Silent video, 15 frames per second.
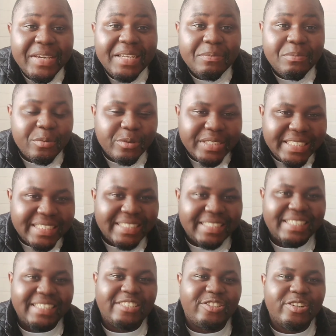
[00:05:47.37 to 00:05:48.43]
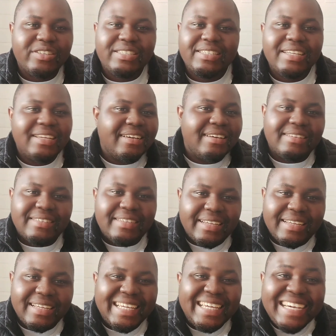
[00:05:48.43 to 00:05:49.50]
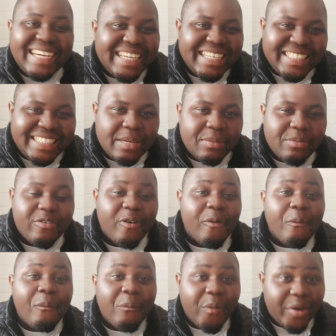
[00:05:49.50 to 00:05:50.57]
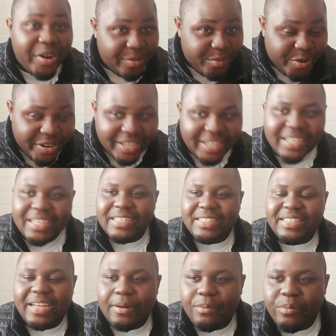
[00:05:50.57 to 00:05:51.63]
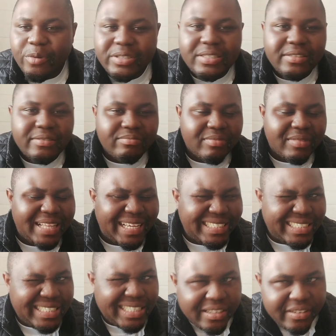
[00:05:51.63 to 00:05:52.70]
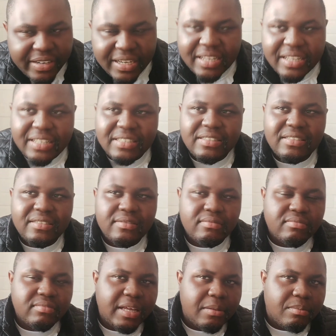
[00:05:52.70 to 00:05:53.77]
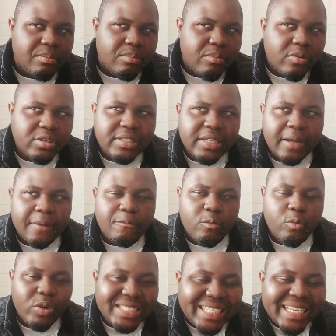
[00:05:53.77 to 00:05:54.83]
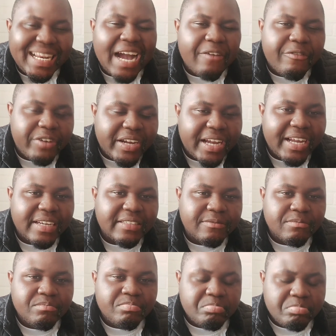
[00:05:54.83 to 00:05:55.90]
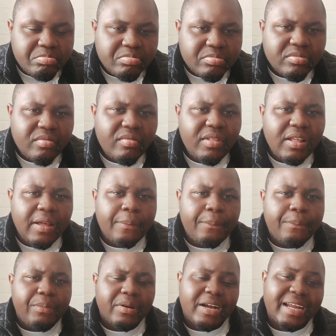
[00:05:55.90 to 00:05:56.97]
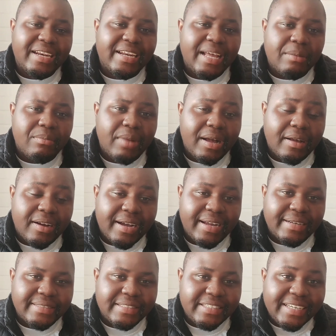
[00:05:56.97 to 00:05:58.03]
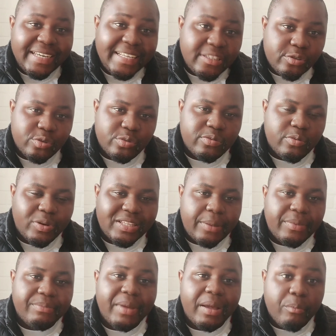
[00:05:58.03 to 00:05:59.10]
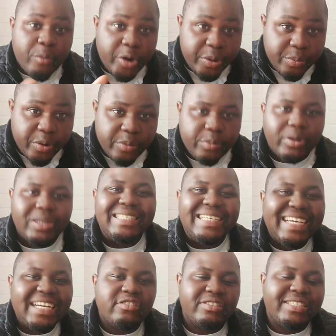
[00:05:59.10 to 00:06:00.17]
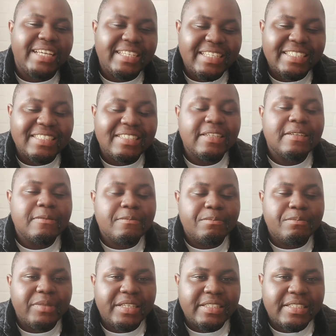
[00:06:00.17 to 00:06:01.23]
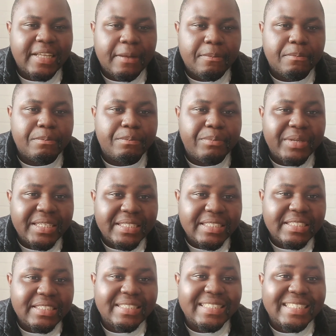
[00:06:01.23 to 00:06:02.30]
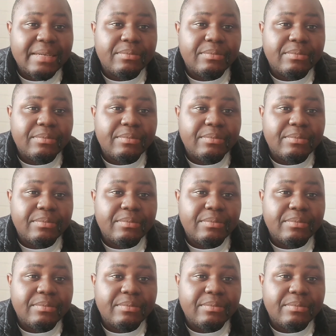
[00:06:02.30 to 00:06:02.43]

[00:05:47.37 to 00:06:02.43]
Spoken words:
pudding is just the English name for moi moi. Now most Nigerians, most Western African can relate to what I mean by moi moi, but in English said is beans steamed